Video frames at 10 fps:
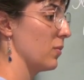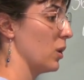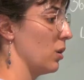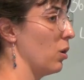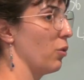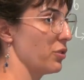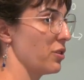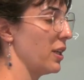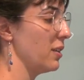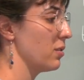of
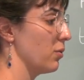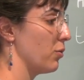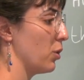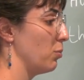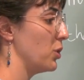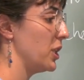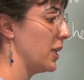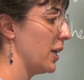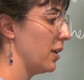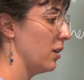sets from
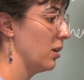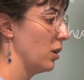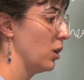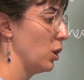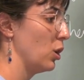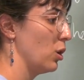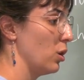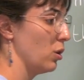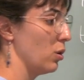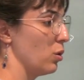Gn
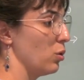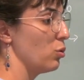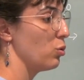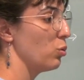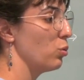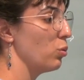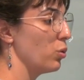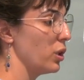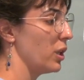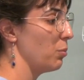to
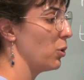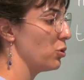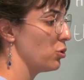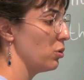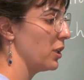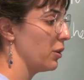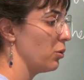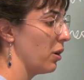the module that you have